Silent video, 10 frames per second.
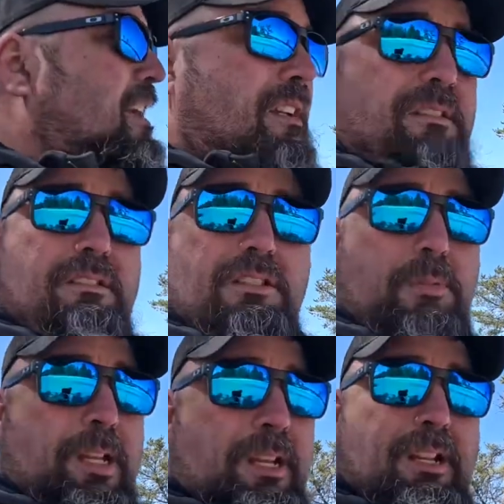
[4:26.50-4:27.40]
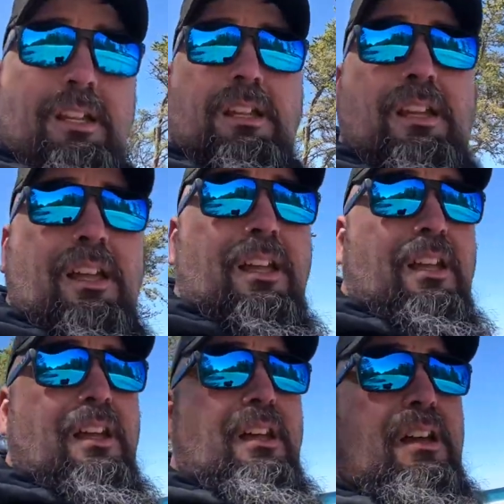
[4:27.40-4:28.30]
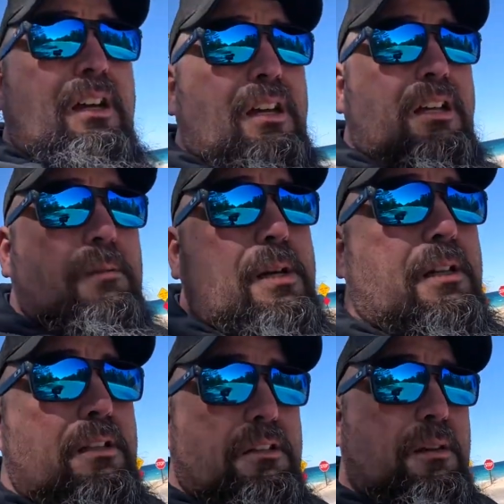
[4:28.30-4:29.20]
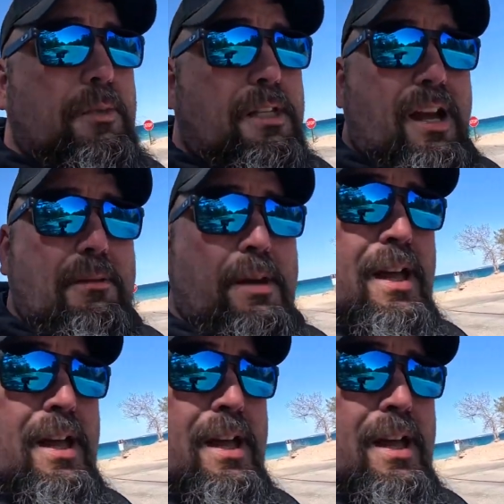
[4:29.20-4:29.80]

because there's nobody here. But in the summertime,